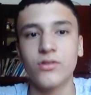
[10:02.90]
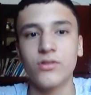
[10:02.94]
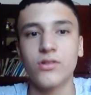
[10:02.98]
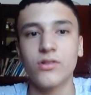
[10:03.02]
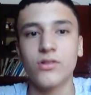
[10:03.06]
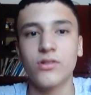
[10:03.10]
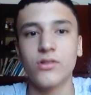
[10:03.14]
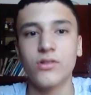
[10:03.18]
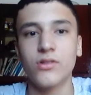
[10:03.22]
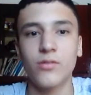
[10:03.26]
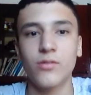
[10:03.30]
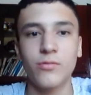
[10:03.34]

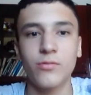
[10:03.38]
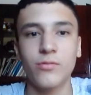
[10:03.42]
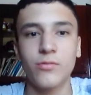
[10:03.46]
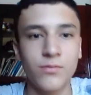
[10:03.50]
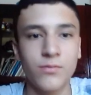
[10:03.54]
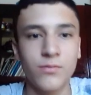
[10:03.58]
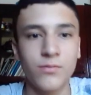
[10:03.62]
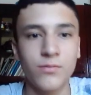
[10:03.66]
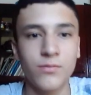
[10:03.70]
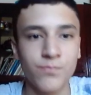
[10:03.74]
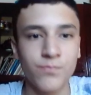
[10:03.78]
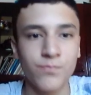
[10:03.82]
remember?
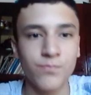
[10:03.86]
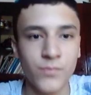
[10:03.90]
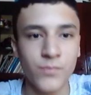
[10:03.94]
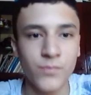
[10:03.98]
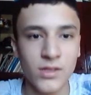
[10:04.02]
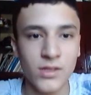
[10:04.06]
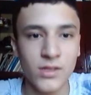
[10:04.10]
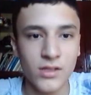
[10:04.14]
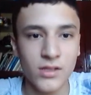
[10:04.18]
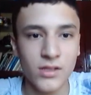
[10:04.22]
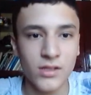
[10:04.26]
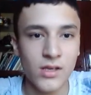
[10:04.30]

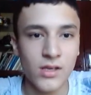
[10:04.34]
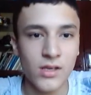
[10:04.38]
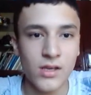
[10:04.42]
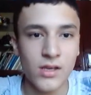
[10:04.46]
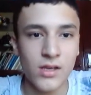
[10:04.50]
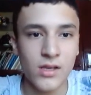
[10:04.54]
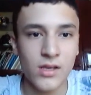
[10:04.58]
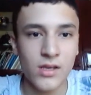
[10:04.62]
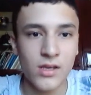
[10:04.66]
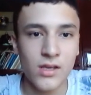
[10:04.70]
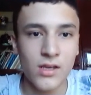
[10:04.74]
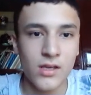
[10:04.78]

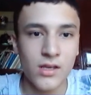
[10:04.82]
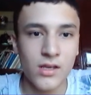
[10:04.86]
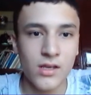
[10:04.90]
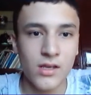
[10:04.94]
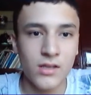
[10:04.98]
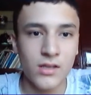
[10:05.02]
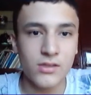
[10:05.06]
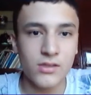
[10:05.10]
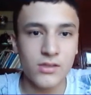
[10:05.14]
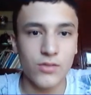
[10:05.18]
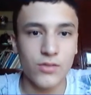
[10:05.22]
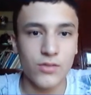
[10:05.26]
So
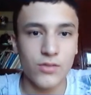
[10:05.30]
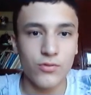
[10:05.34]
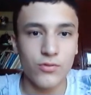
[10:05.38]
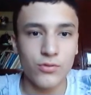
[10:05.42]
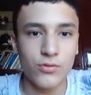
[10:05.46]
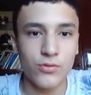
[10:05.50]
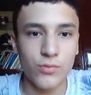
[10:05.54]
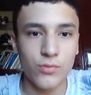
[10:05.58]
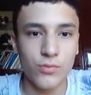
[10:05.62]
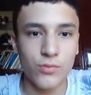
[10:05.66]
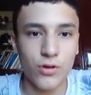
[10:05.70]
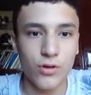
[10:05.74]
wooden
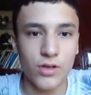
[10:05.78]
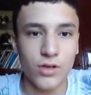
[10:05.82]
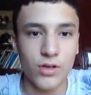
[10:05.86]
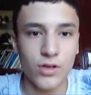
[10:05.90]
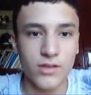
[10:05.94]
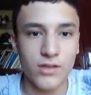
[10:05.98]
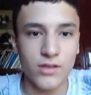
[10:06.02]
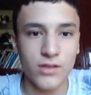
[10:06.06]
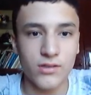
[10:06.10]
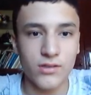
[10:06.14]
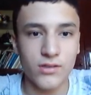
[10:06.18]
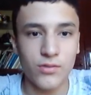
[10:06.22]
block has
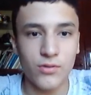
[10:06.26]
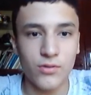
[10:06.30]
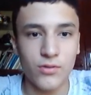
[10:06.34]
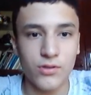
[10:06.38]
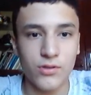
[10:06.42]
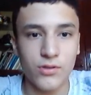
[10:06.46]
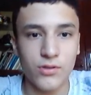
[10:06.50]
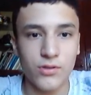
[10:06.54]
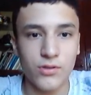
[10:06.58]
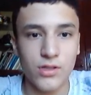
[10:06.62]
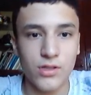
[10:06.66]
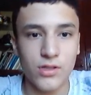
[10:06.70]

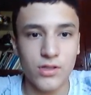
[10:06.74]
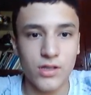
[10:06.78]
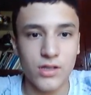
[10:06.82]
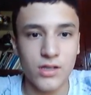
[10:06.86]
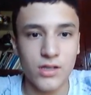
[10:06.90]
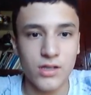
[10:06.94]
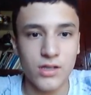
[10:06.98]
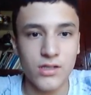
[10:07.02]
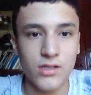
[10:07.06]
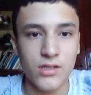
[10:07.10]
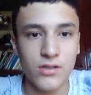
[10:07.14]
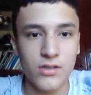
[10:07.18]
0.9,
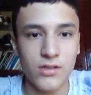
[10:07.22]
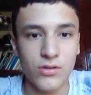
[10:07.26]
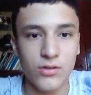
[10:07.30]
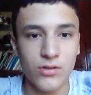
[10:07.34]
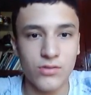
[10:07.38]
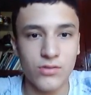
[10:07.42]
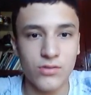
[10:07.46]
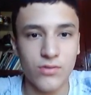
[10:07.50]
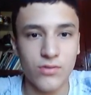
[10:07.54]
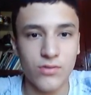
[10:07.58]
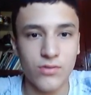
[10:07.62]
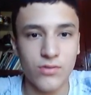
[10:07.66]
so it's
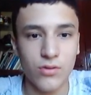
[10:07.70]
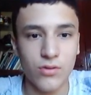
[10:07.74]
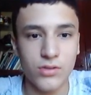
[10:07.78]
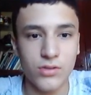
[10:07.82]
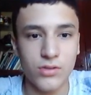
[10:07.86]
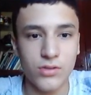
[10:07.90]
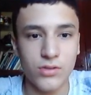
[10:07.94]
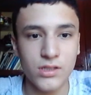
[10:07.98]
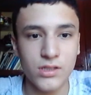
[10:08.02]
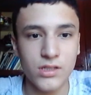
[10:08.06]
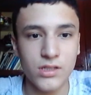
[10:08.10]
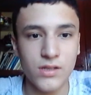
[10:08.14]
floating.
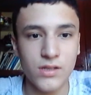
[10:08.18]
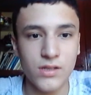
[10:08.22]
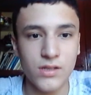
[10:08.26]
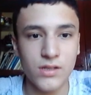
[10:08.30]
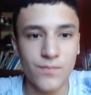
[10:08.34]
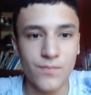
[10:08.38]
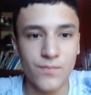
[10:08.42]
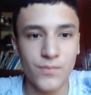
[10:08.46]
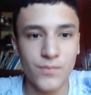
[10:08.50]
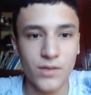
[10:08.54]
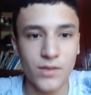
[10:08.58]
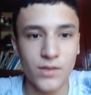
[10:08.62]

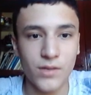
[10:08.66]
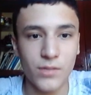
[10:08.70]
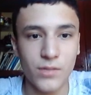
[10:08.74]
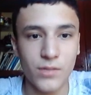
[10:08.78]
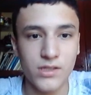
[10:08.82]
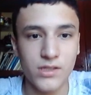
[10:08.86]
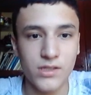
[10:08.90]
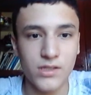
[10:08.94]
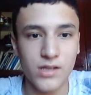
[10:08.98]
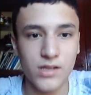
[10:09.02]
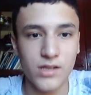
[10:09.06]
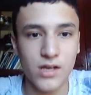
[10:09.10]
But
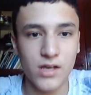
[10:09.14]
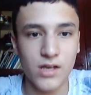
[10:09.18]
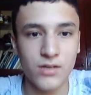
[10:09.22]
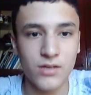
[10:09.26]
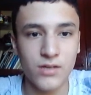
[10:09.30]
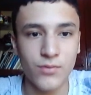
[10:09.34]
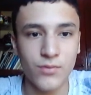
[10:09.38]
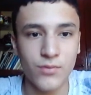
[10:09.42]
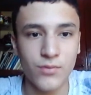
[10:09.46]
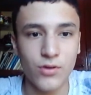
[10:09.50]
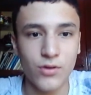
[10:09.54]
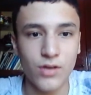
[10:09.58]
iron
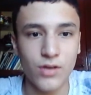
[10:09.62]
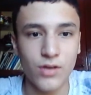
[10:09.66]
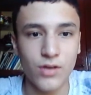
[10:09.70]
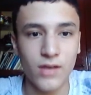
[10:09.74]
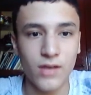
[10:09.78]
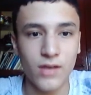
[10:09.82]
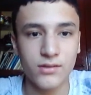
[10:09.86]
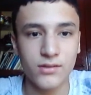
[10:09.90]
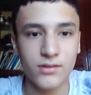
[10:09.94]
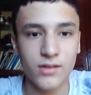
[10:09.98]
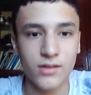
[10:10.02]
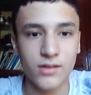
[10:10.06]
block has a
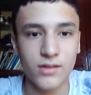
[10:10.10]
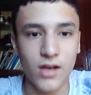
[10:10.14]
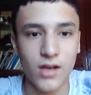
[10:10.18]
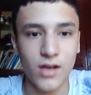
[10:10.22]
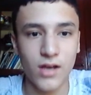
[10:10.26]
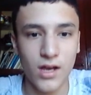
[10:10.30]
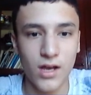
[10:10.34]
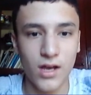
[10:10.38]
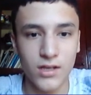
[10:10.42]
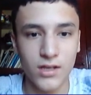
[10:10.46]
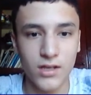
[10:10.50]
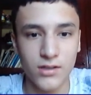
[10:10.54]
higher
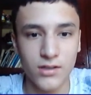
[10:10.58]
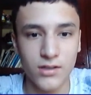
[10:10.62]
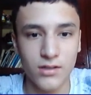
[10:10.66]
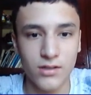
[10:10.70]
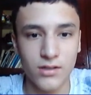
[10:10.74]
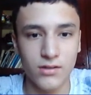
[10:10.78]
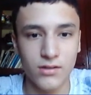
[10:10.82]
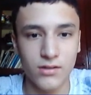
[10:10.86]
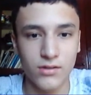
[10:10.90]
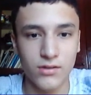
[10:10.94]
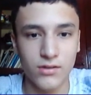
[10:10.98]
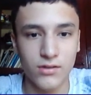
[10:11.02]
than
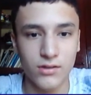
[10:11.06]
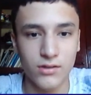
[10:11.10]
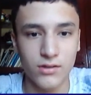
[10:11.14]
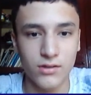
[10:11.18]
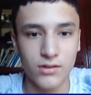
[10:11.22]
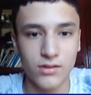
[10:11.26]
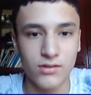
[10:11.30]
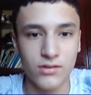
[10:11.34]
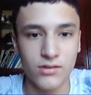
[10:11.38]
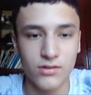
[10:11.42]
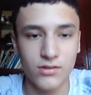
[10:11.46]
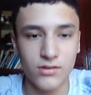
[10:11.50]

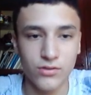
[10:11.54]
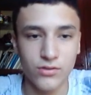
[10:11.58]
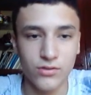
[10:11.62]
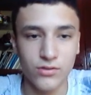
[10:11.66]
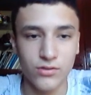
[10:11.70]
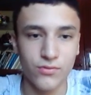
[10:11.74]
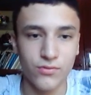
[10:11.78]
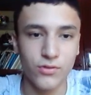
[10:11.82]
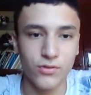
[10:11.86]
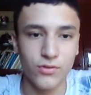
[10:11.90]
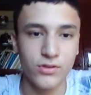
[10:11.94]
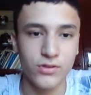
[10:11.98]
density of
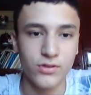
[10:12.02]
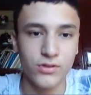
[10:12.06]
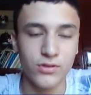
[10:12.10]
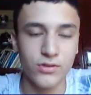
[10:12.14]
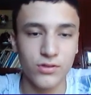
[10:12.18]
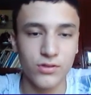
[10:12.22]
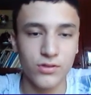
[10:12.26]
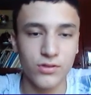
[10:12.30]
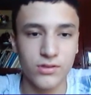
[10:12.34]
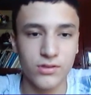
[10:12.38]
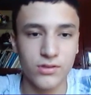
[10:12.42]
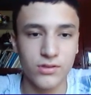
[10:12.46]
water, so
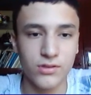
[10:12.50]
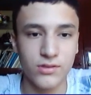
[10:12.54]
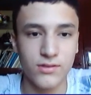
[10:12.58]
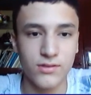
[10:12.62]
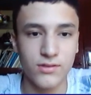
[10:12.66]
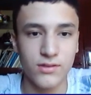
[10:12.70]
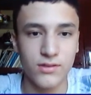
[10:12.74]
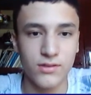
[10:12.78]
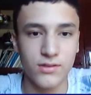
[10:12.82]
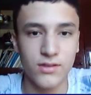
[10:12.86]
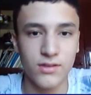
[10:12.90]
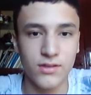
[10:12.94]
it's
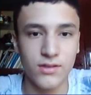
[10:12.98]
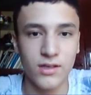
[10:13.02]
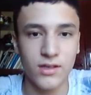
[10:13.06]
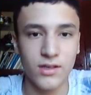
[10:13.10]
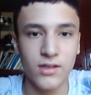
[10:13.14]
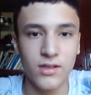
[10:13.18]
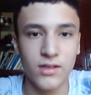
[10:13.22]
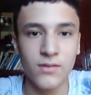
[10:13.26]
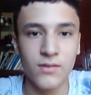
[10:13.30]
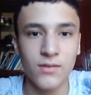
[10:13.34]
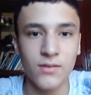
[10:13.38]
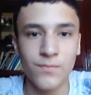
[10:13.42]
sinking.
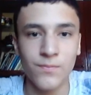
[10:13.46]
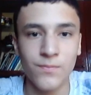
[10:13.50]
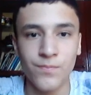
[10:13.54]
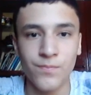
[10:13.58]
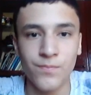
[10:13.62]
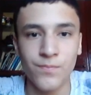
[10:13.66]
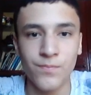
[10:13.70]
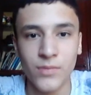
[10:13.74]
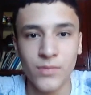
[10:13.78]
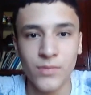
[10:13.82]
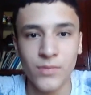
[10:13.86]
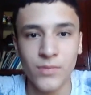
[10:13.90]

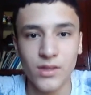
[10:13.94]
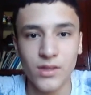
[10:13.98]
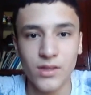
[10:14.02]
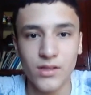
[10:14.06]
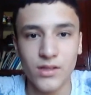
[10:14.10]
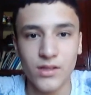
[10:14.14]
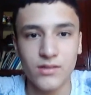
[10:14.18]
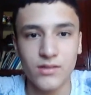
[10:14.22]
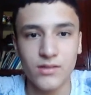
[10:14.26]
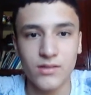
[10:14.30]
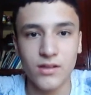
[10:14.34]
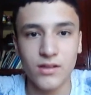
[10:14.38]
This
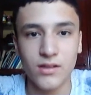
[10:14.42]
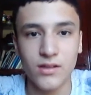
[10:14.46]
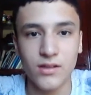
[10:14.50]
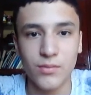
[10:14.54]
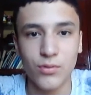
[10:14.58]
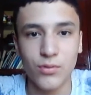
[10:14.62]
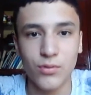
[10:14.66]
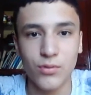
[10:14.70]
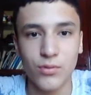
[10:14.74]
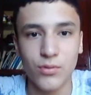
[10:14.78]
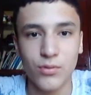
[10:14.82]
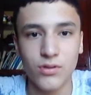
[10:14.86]

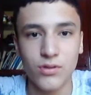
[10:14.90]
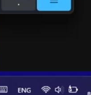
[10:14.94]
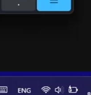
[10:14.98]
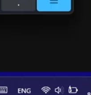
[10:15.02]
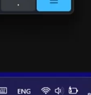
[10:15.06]
polished